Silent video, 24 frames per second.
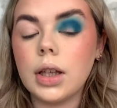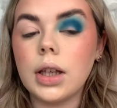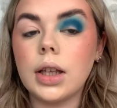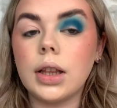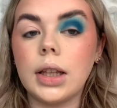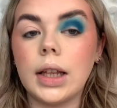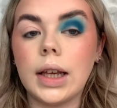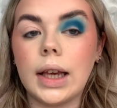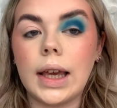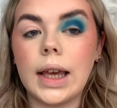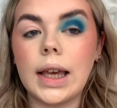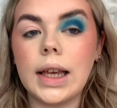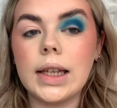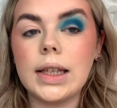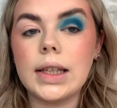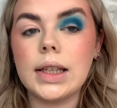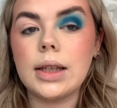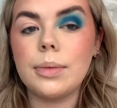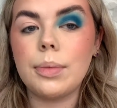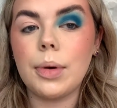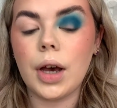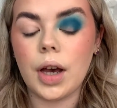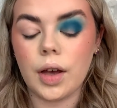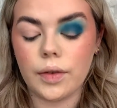The key to the
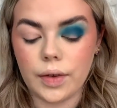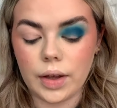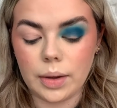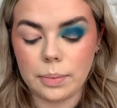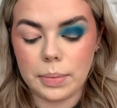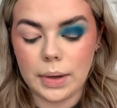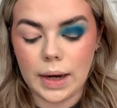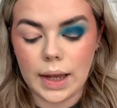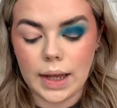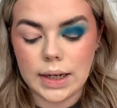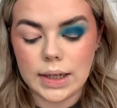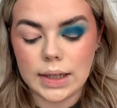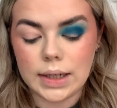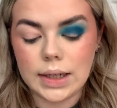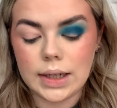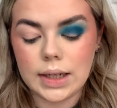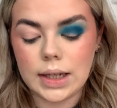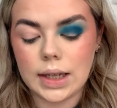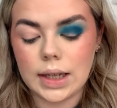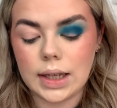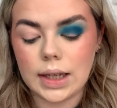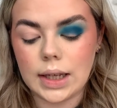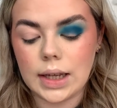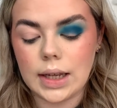perfect blend
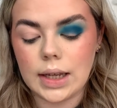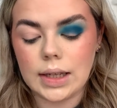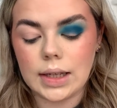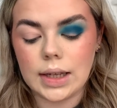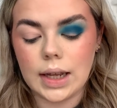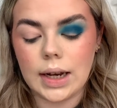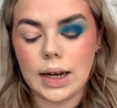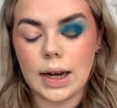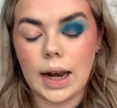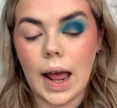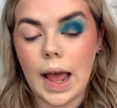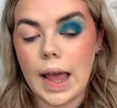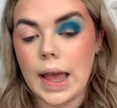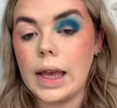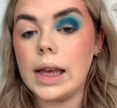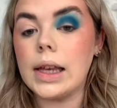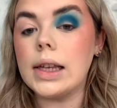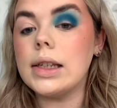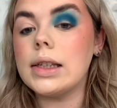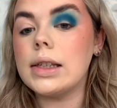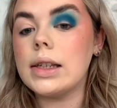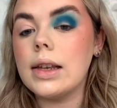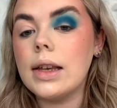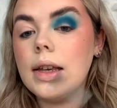is
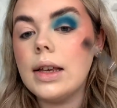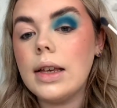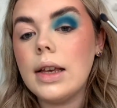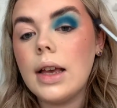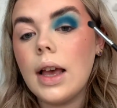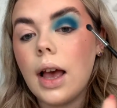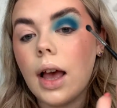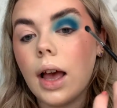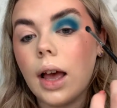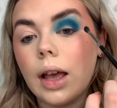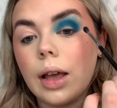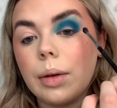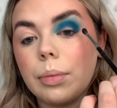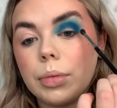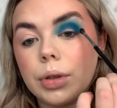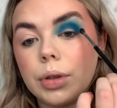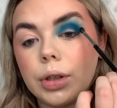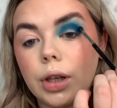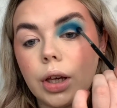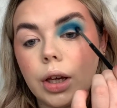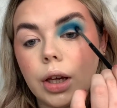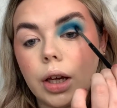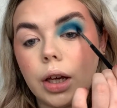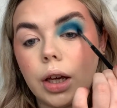layers.
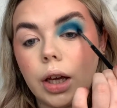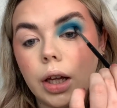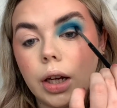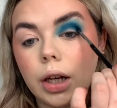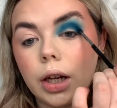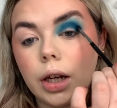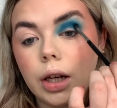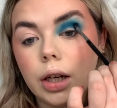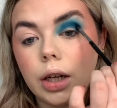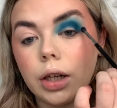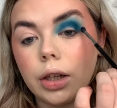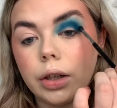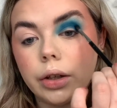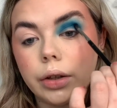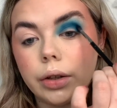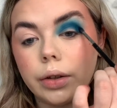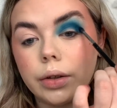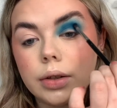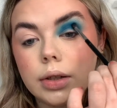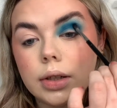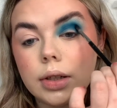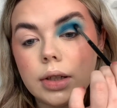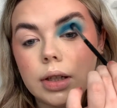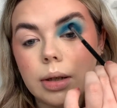You're gonna
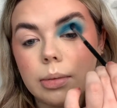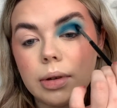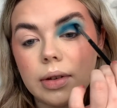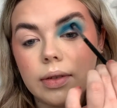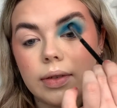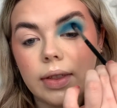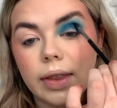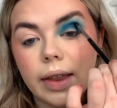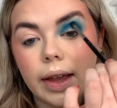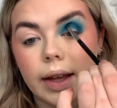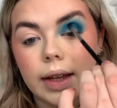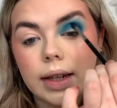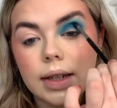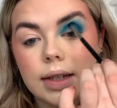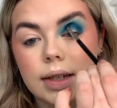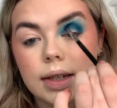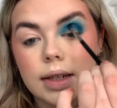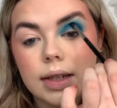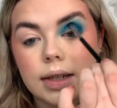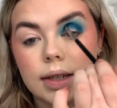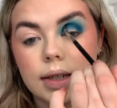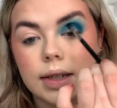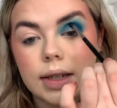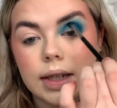lose some of that
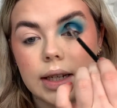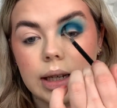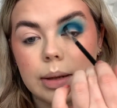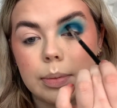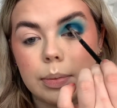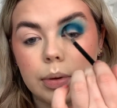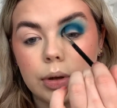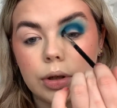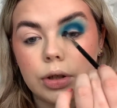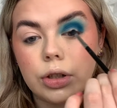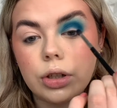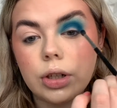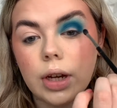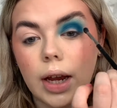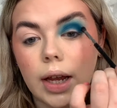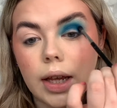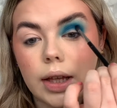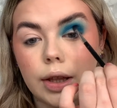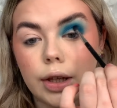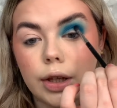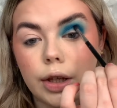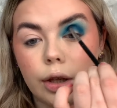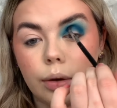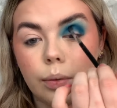deeper shade
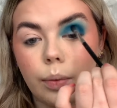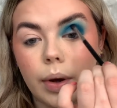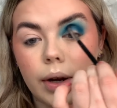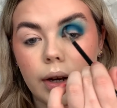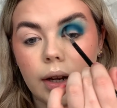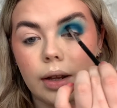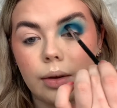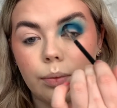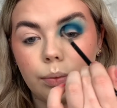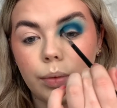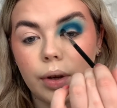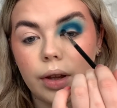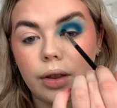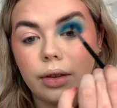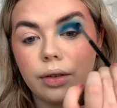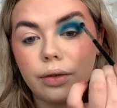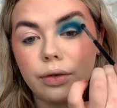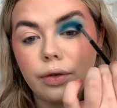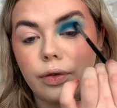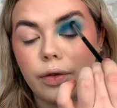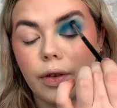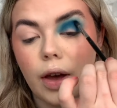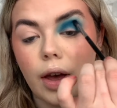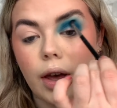that you went in with
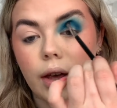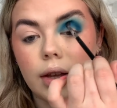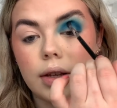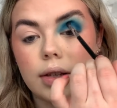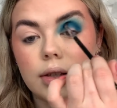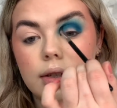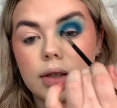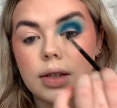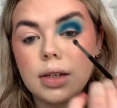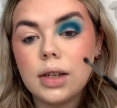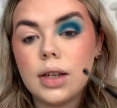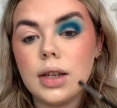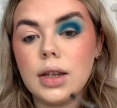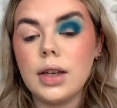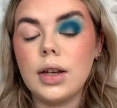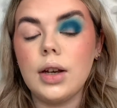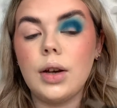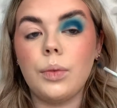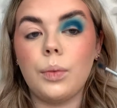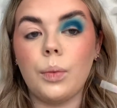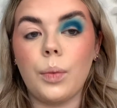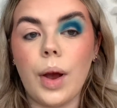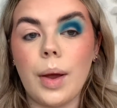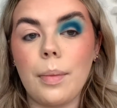first
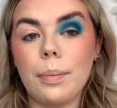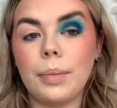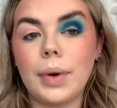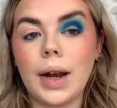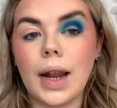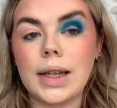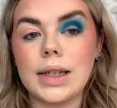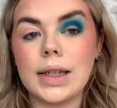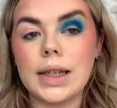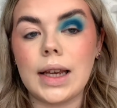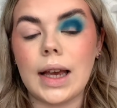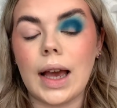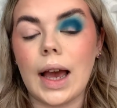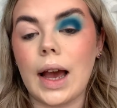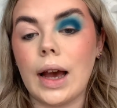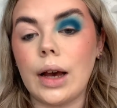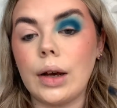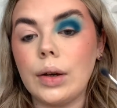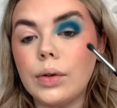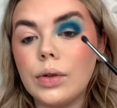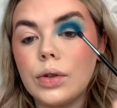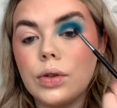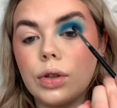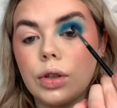when blending
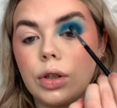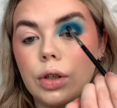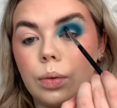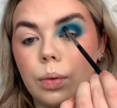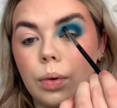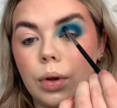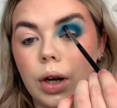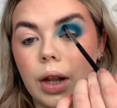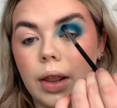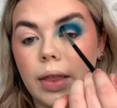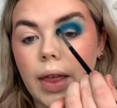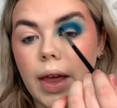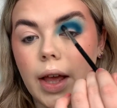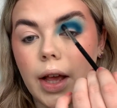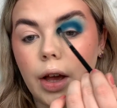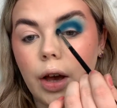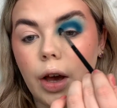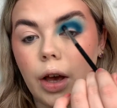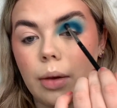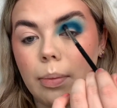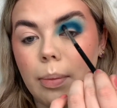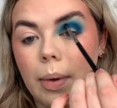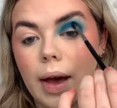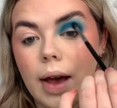out, so you want to then go
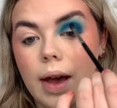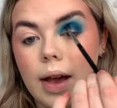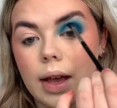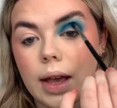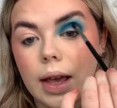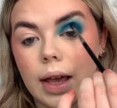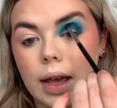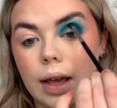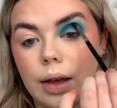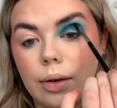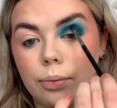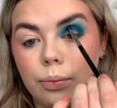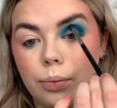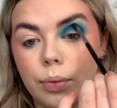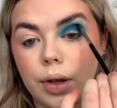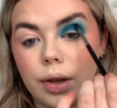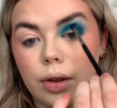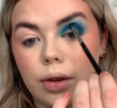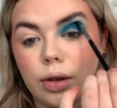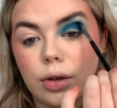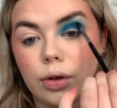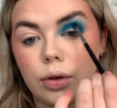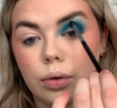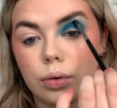back in
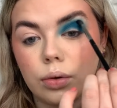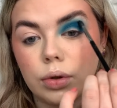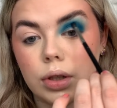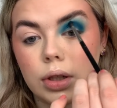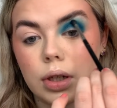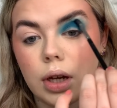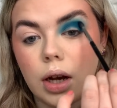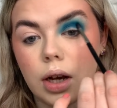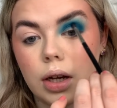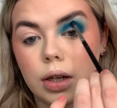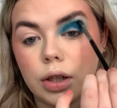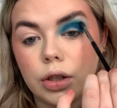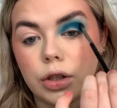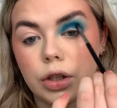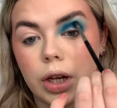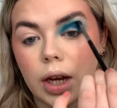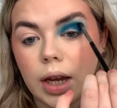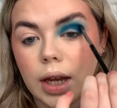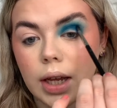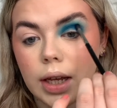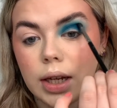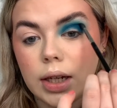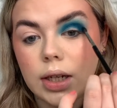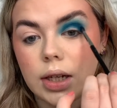with your darker
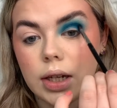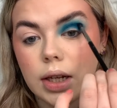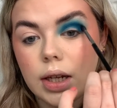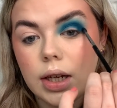shade